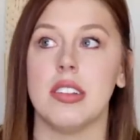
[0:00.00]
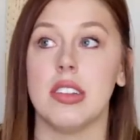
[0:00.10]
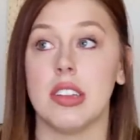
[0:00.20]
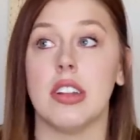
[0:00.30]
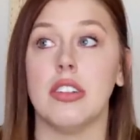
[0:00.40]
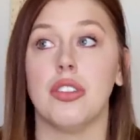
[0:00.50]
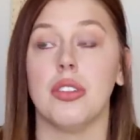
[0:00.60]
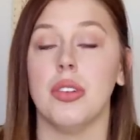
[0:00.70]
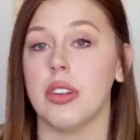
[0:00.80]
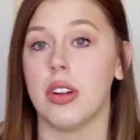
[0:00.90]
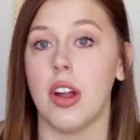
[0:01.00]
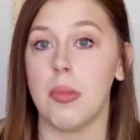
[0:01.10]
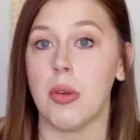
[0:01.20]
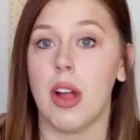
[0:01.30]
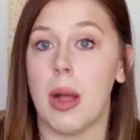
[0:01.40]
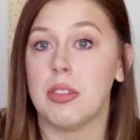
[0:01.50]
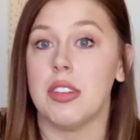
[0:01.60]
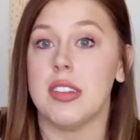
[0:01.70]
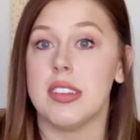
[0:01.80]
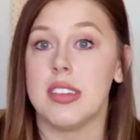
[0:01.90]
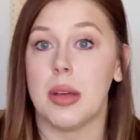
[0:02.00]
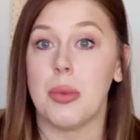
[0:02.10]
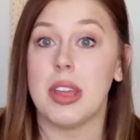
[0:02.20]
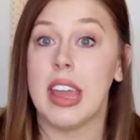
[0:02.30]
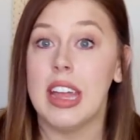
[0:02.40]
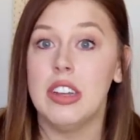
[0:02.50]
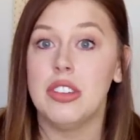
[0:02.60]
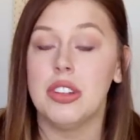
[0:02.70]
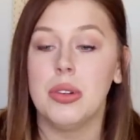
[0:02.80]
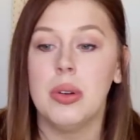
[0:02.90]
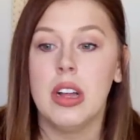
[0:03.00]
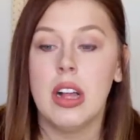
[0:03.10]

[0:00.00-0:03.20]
that's not true there are more options that we can do